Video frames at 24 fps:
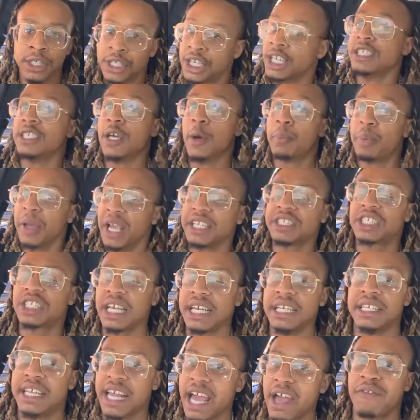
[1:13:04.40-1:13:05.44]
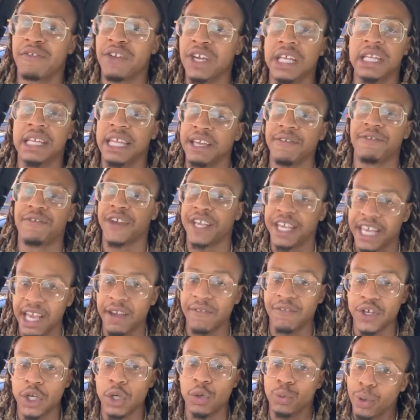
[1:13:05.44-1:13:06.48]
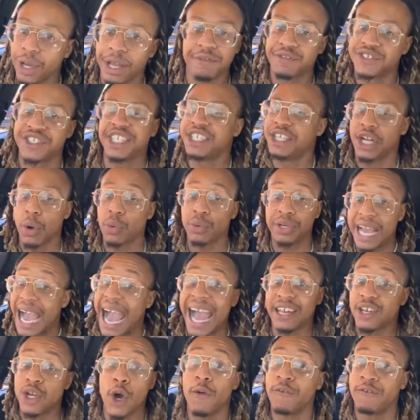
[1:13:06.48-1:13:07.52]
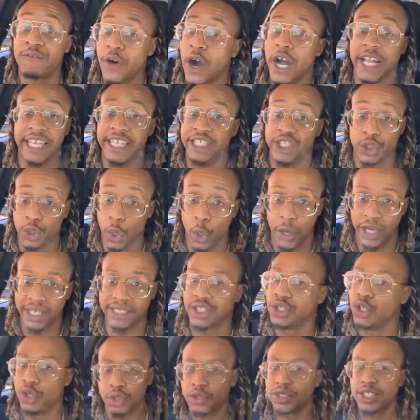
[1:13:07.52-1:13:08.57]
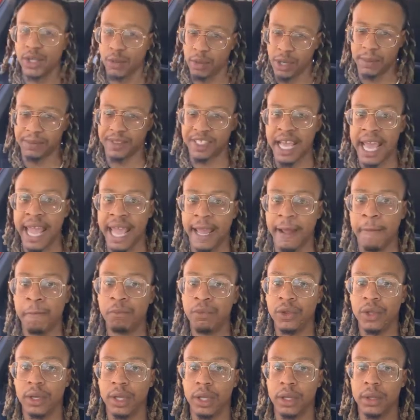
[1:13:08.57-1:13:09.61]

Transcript: Because a bitch can definitely forgive you if she don't got no fucking choice. Do you see what I'm saying?